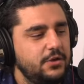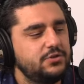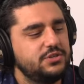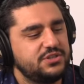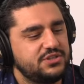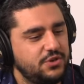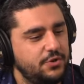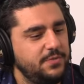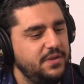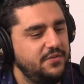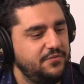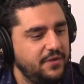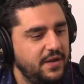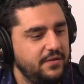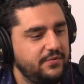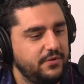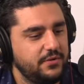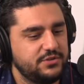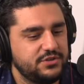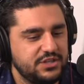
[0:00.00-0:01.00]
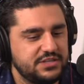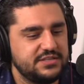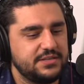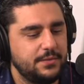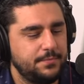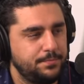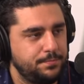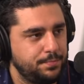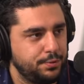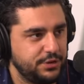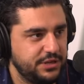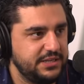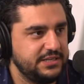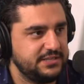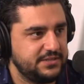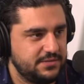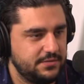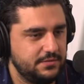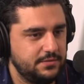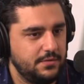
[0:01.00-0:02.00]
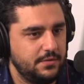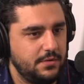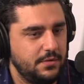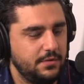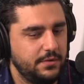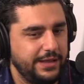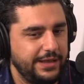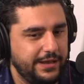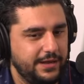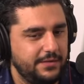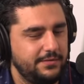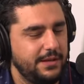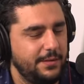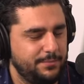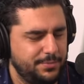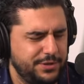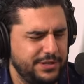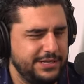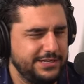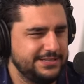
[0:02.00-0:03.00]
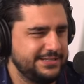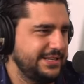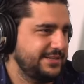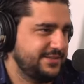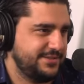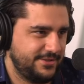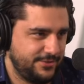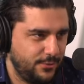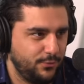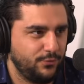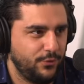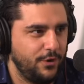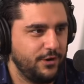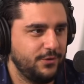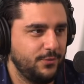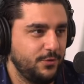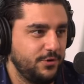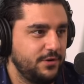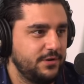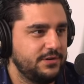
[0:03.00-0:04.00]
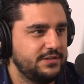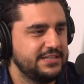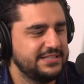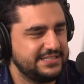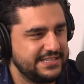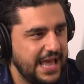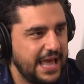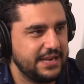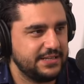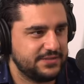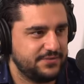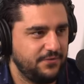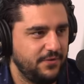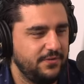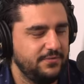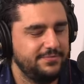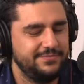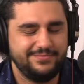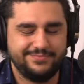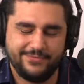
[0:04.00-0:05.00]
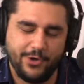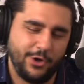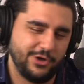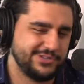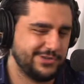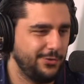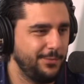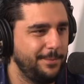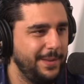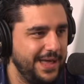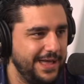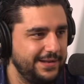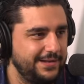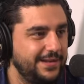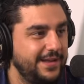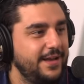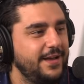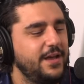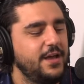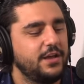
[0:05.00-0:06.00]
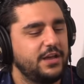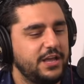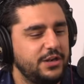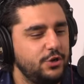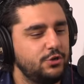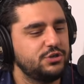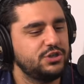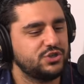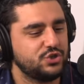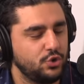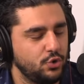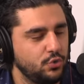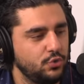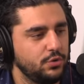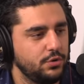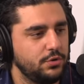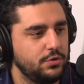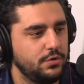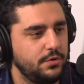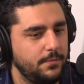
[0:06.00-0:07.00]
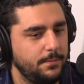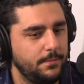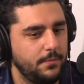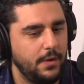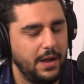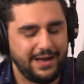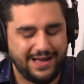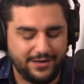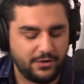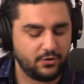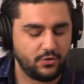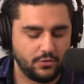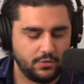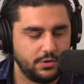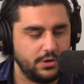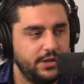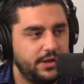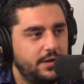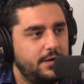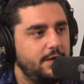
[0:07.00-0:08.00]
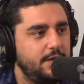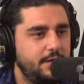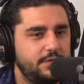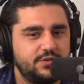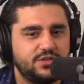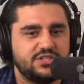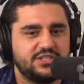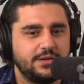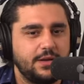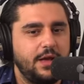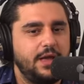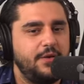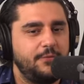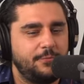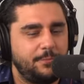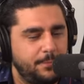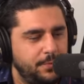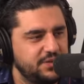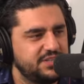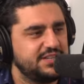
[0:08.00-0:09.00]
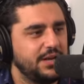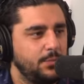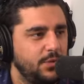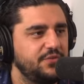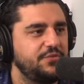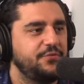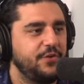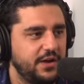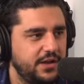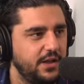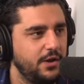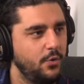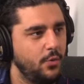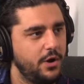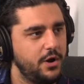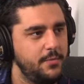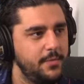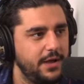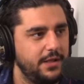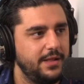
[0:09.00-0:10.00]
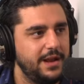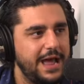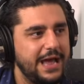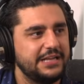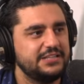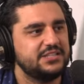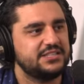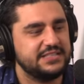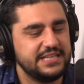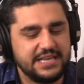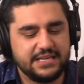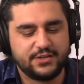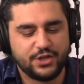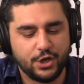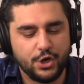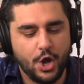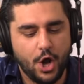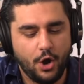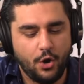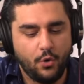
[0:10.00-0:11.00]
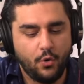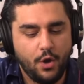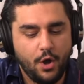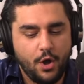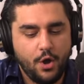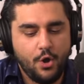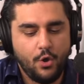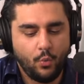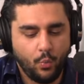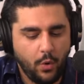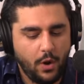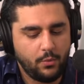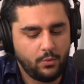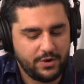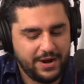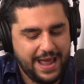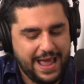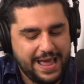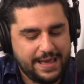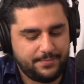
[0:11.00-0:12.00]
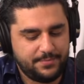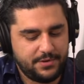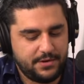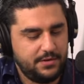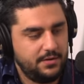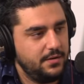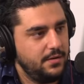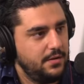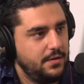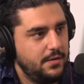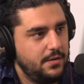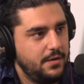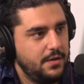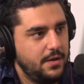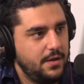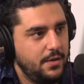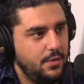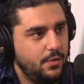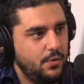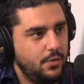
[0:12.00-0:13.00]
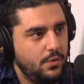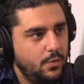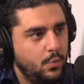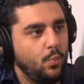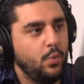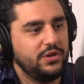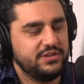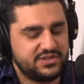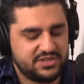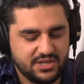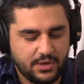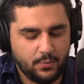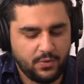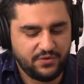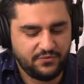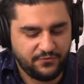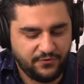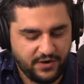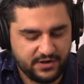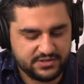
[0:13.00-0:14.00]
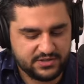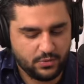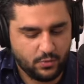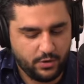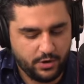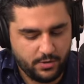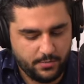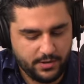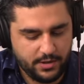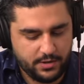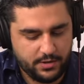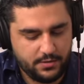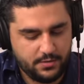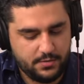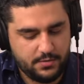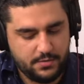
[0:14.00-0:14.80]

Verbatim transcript: you just do me a favor, just to please, like not please, that's the wrong word. To satisfy, also bad. Can you just Google? I'll Google it. Just someone fucking a watermelon. I just need to know what would happen when someone fucks a watermelon.